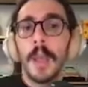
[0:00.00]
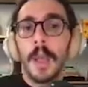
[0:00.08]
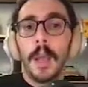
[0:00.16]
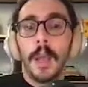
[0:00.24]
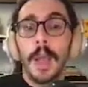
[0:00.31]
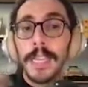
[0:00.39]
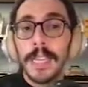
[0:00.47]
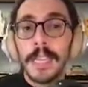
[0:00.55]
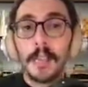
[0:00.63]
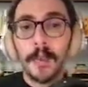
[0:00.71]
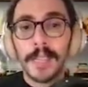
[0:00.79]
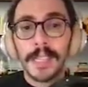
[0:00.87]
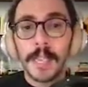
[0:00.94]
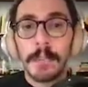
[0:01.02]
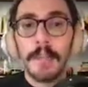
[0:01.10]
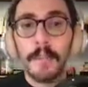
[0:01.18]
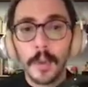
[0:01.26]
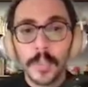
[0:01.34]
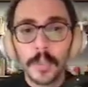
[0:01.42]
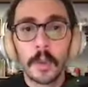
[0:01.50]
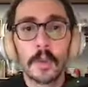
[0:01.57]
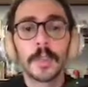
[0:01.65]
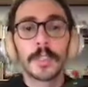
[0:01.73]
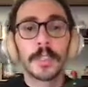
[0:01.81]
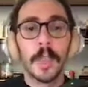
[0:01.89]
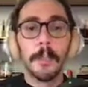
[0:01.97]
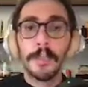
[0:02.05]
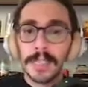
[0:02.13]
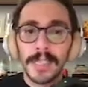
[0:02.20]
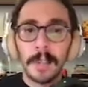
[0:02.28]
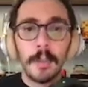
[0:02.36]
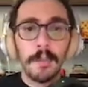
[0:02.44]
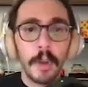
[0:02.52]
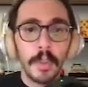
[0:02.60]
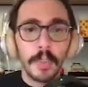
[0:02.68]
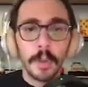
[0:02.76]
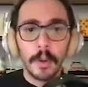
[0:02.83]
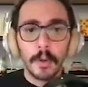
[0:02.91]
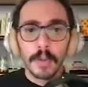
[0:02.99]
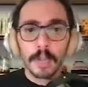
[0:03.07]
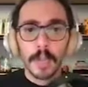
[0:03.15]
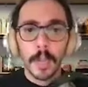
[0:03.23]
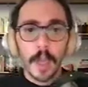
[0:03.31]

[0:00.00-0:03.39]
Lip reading: I need you to send me voice notes, please send me voice notes.